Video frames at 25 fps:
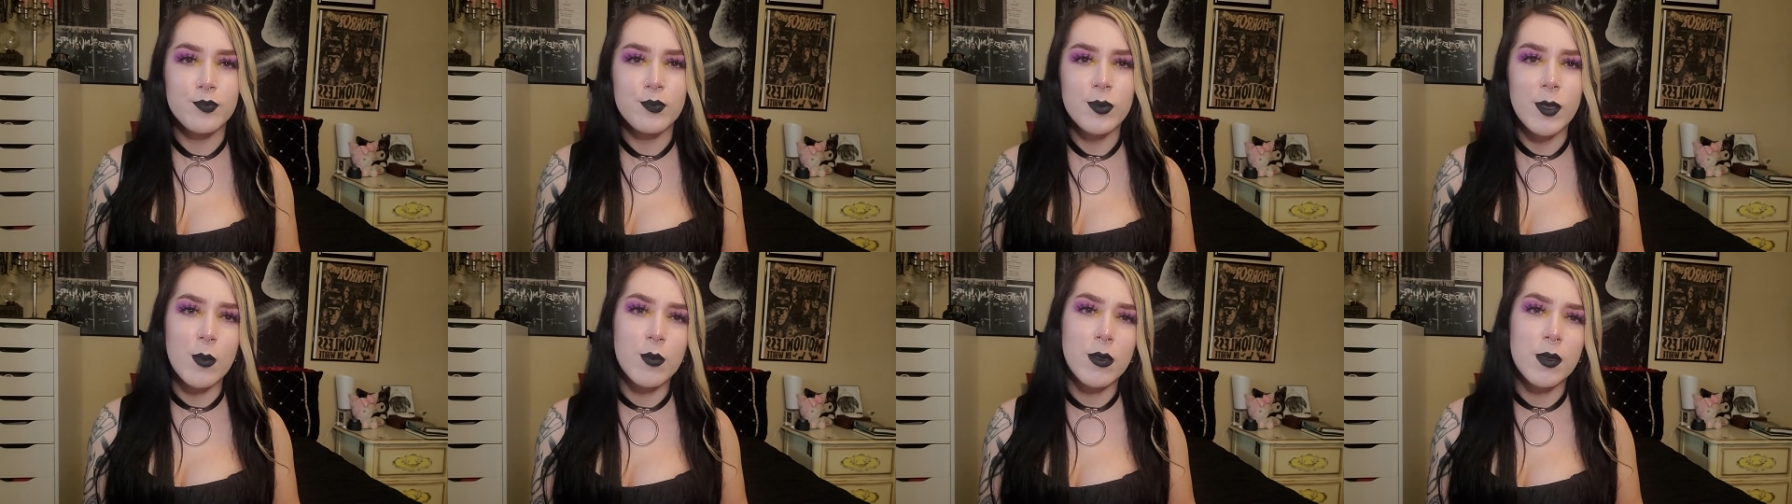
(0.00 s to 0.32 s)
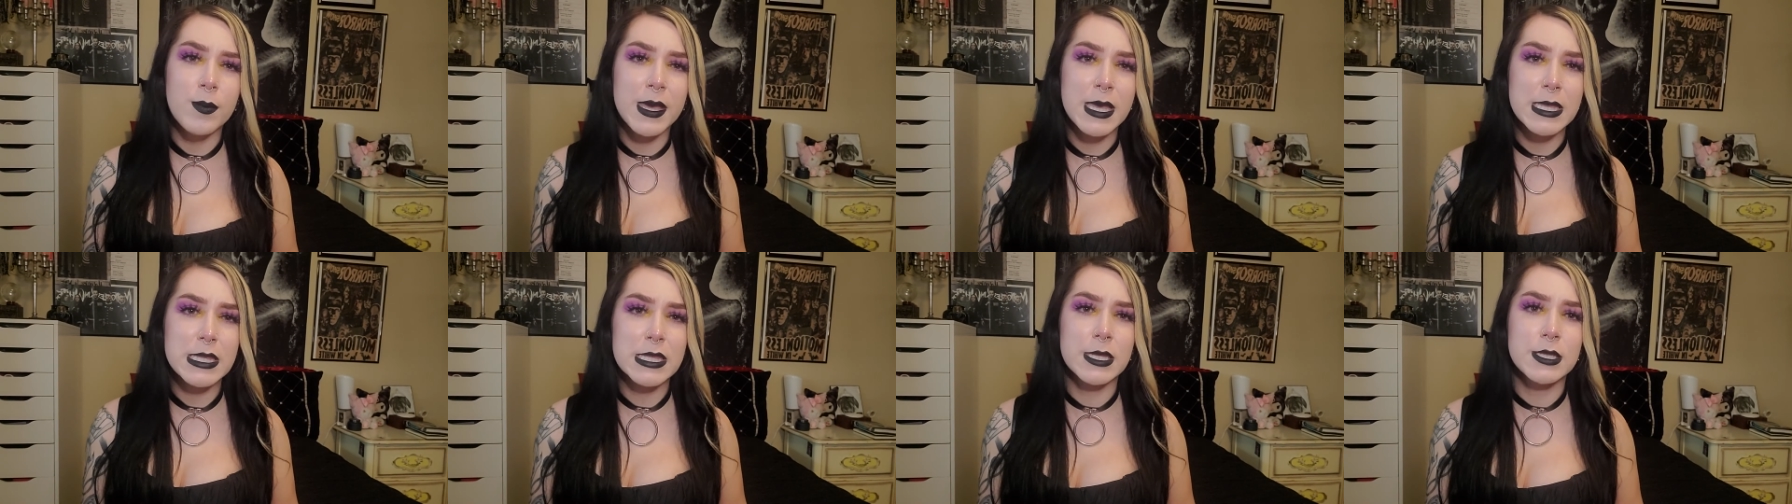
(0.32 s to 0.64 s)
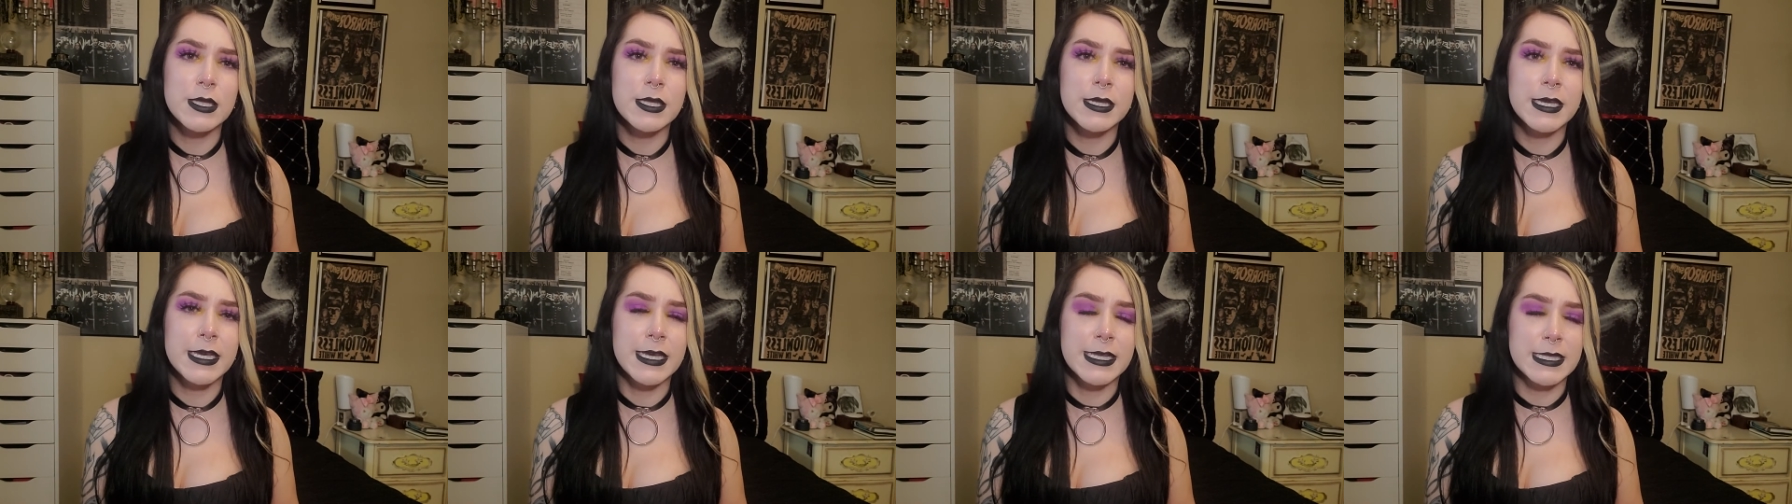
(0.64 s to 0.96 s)
But
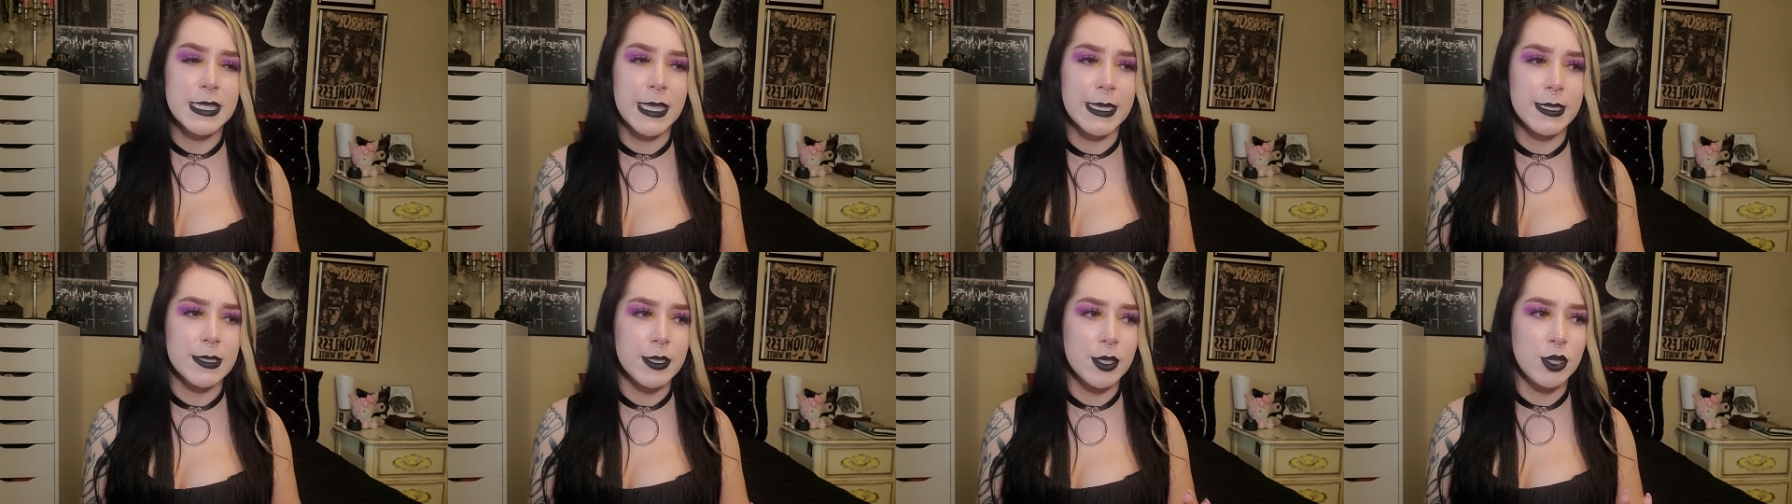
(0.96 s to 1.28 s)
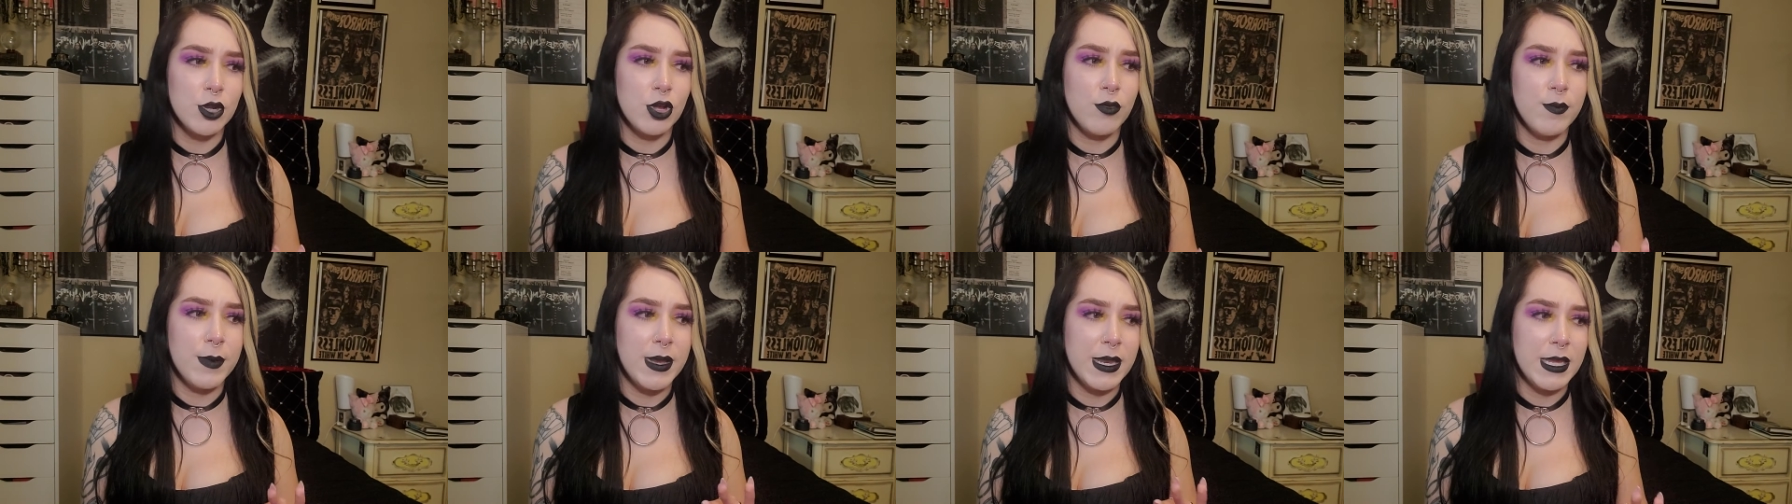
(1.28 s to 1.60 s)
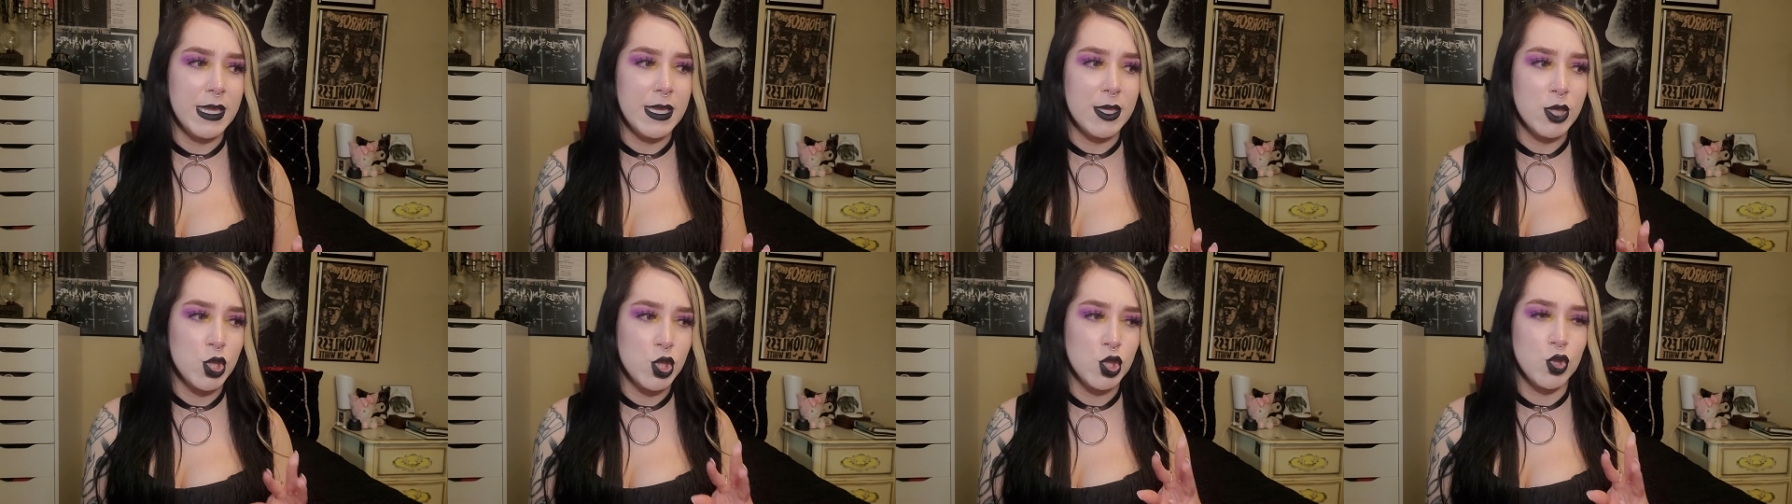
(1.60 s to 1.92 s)
basically it's like little
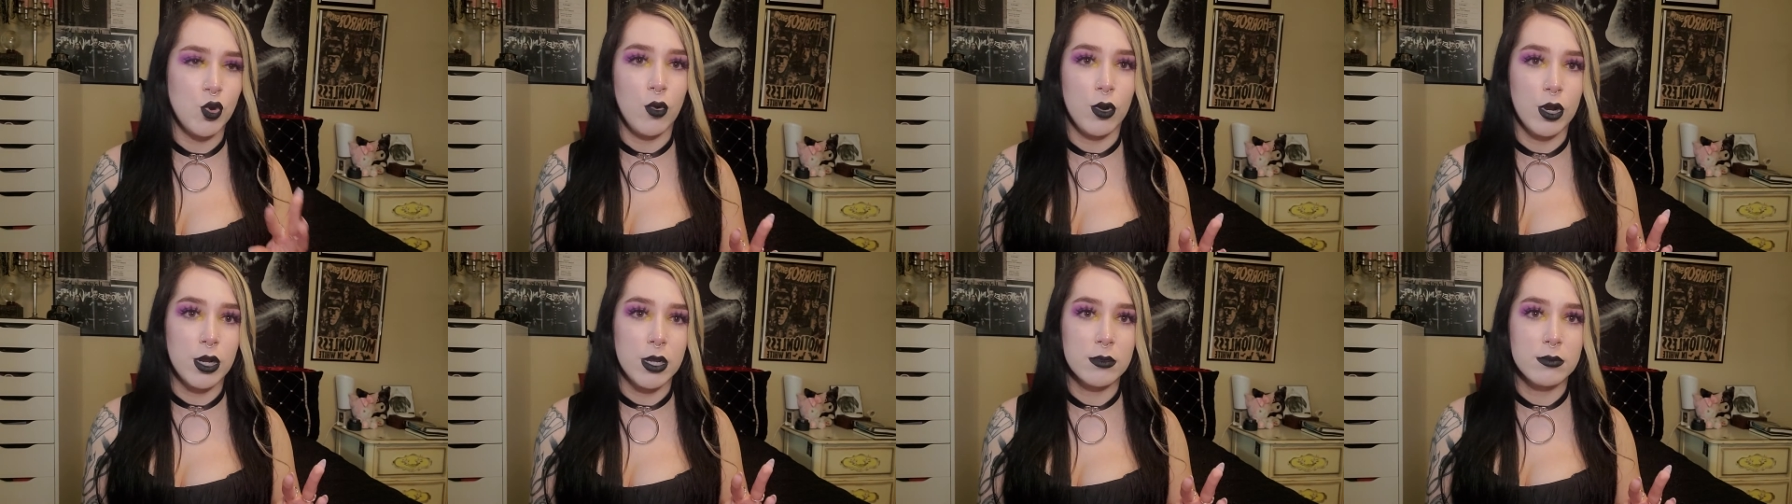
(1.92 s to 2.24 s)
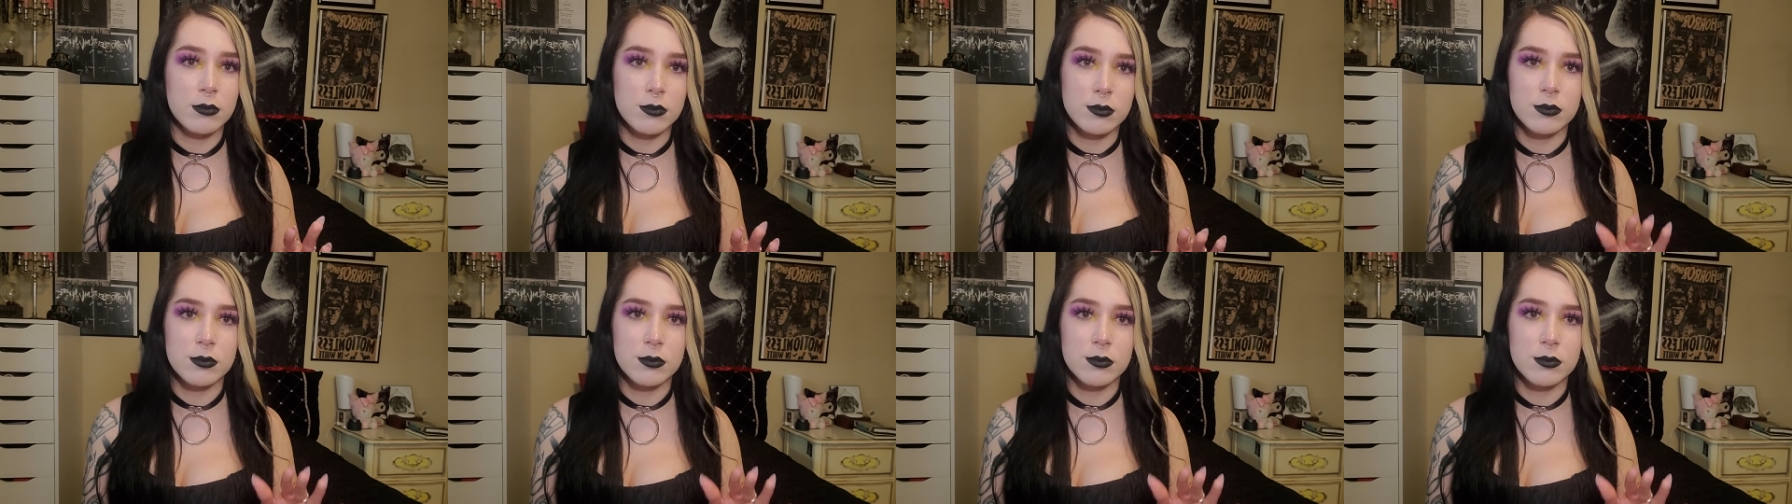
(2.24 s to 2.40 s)
mini short